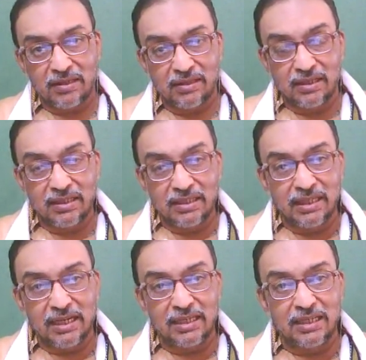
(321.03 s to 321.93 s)
The
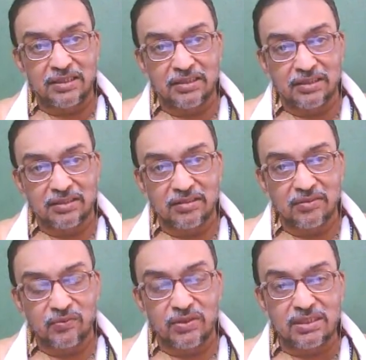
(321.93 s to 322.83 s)
inland letter,
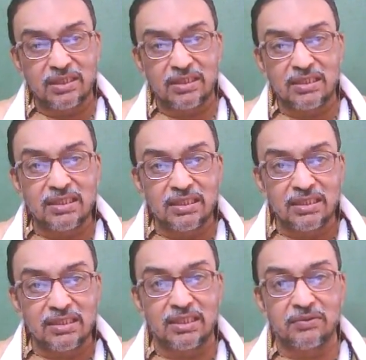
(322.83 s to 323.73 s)
once the receipt
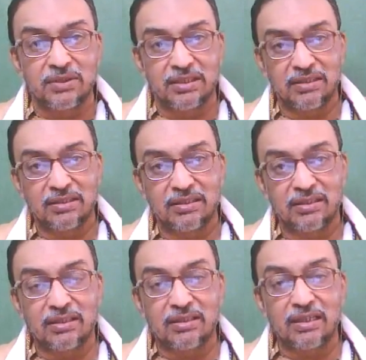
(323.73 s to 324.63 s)
is given,
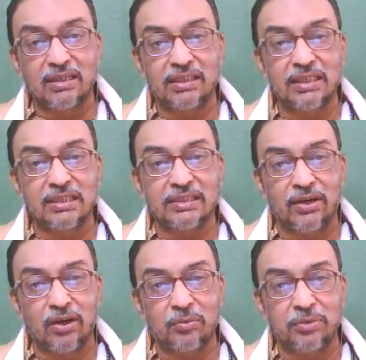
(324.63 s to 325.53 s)
the contents
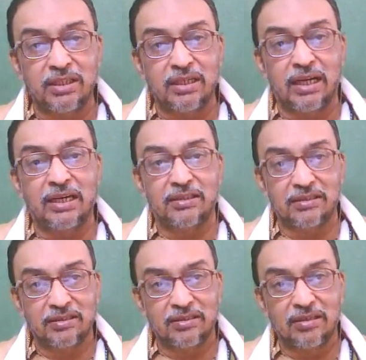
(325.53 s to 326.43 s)
cannot be denied
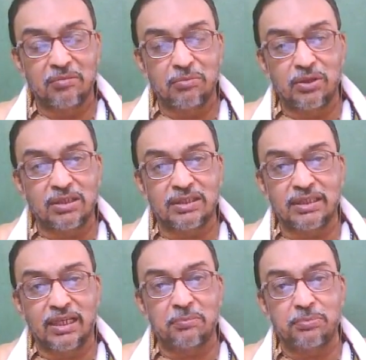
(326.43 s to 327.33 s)
because
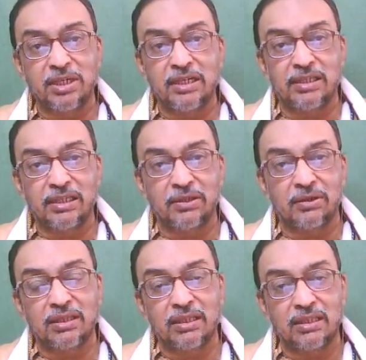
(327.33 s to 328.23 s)
they are printed
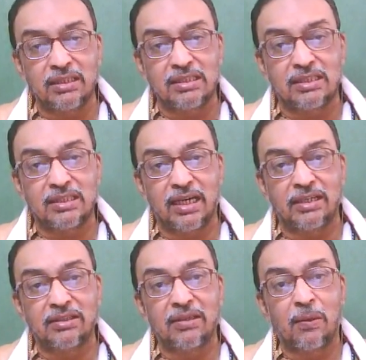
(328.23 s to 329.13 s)
on the
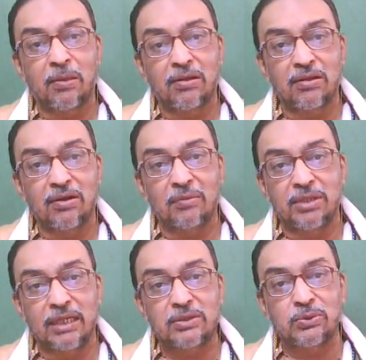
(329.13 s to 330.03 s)
inside of
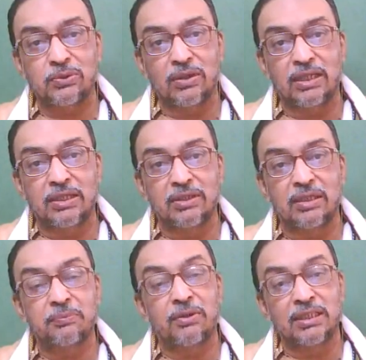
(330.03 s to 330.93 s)
that so called
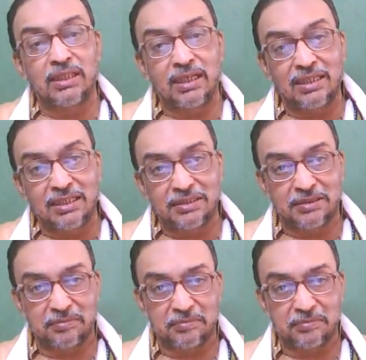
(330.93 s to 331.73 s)
envelope or inland letter.